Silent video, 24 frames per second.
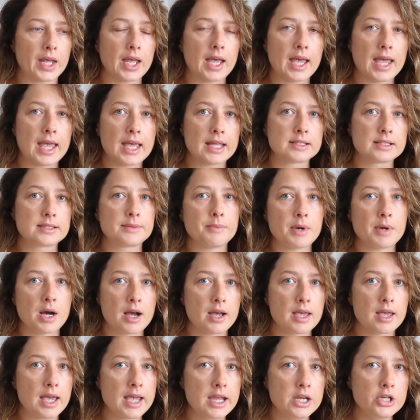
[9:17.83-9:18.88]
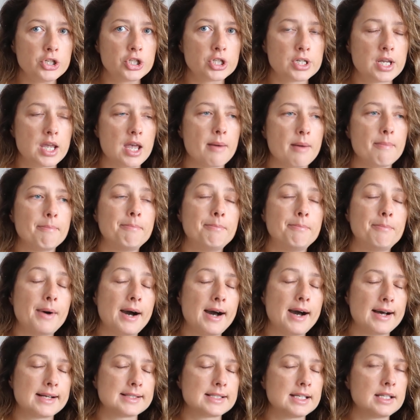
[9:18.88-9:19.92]
at my aged care,
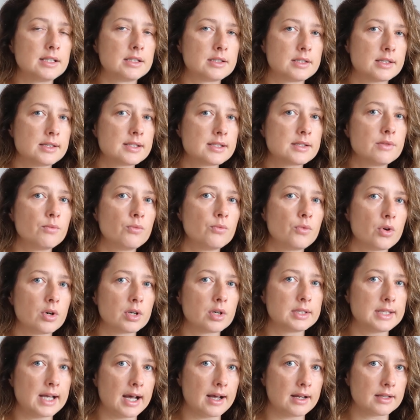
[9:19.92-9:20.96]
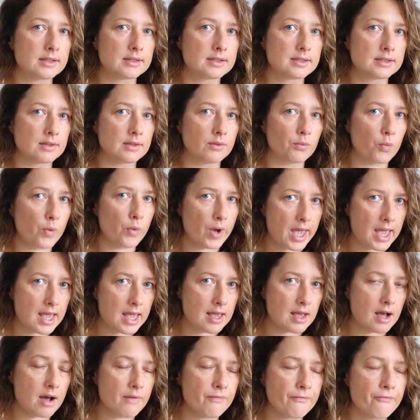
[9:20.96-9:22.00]
but it doesn't work that
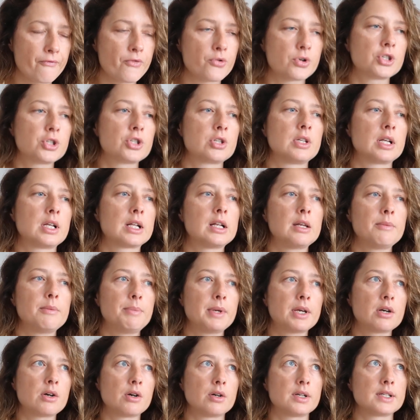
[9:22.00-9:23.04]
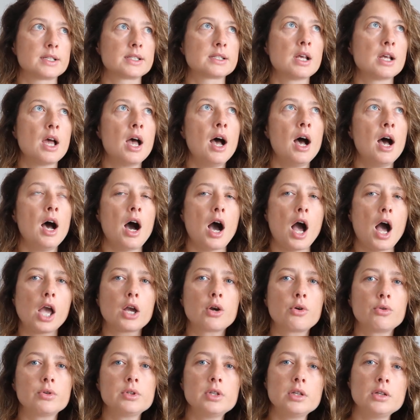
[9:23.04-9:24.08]
way, unfortunately, because I
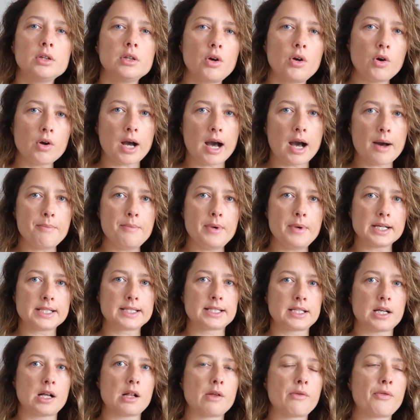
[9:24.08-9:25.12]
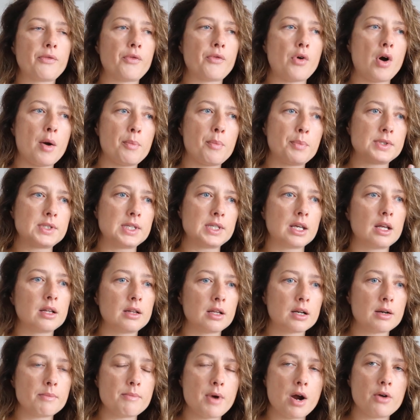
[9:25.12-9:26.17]
couldn't lock up myself for a
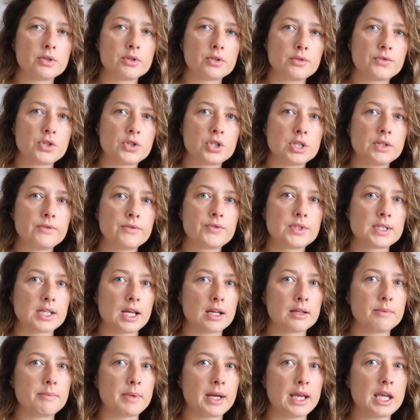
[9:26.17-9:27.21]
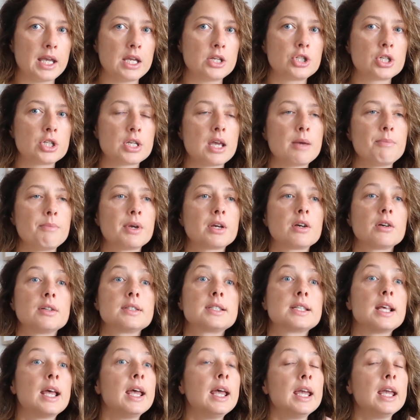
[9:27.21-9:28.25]
particular amount of shifts at my aged care,
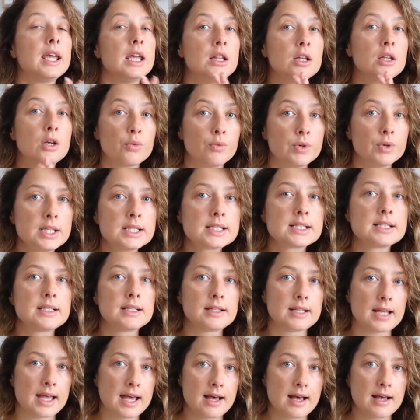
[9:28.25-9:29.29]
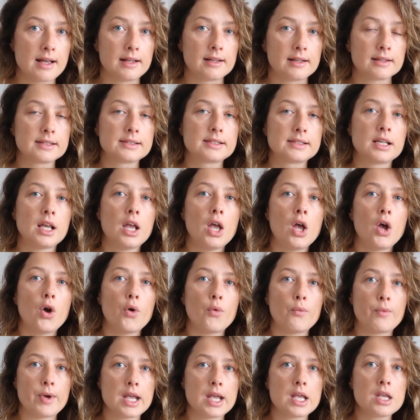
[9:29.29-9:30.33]
because in Queensland Health,
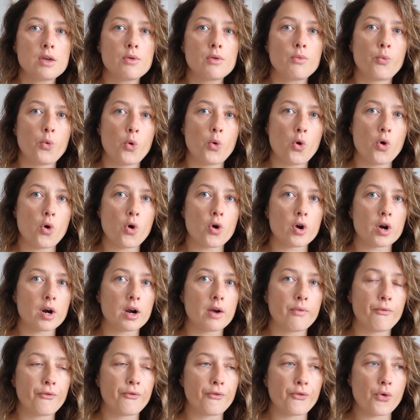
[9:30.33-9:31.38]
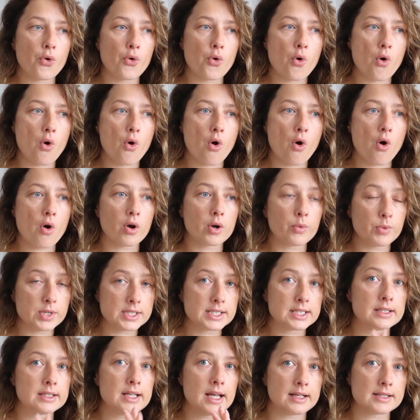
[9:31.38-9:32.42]
when you work for
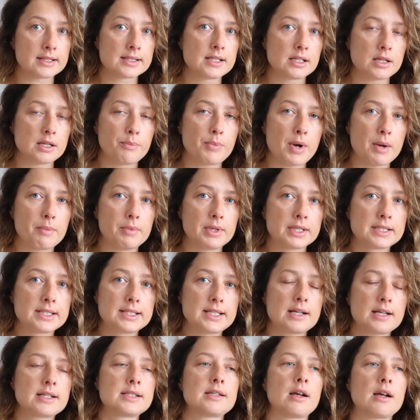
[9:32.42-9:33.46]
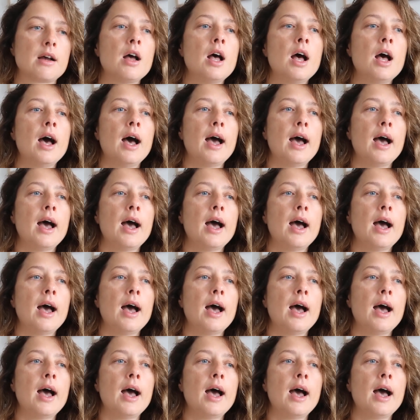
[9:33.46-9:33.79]
Queensland Health in a public sector,